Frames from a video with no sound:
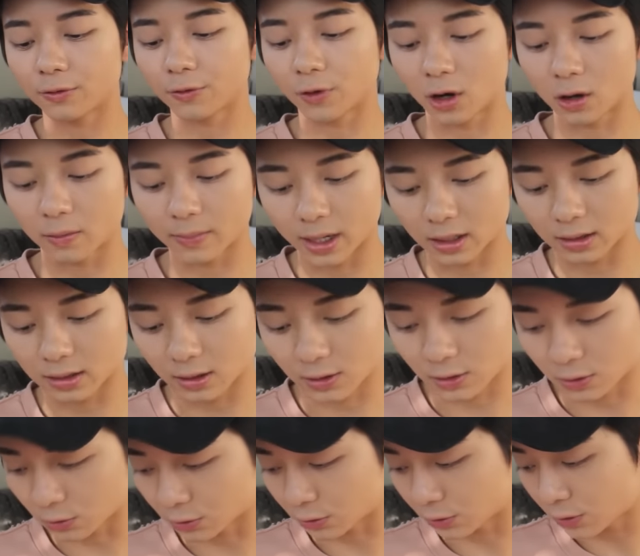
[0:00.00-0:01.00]
from
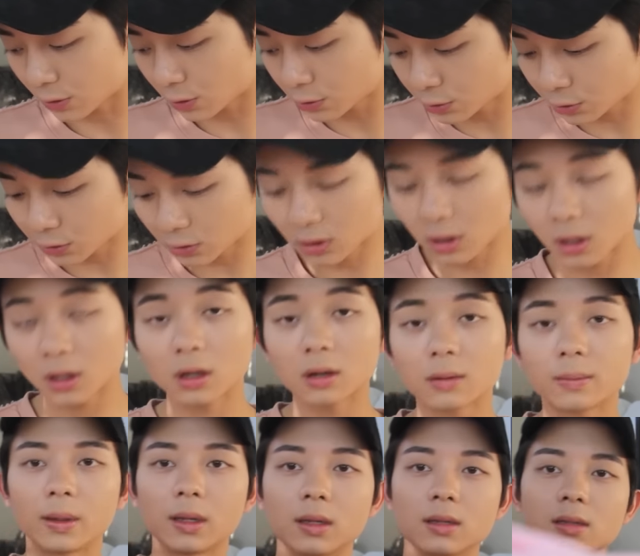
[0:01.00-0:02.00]
Antisocial Social
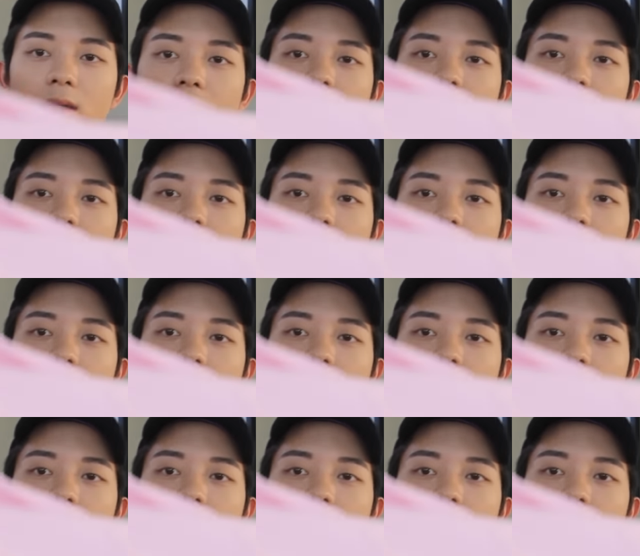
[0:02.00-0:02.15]
Club is